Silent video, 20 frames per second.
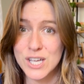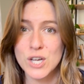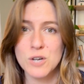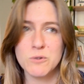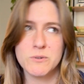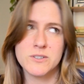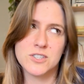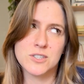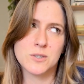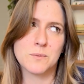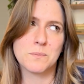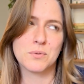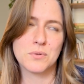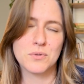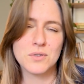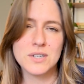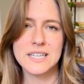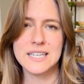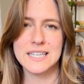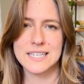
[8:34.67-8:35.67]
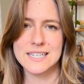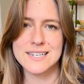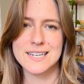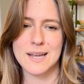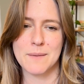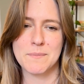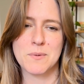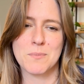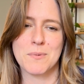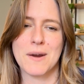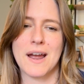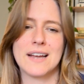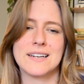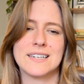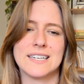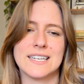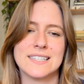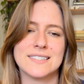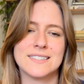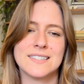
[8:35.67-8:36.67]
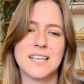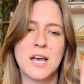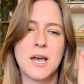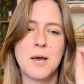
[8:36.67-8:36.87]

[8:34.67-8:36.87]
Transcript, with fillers: which is a pretty in depth practice,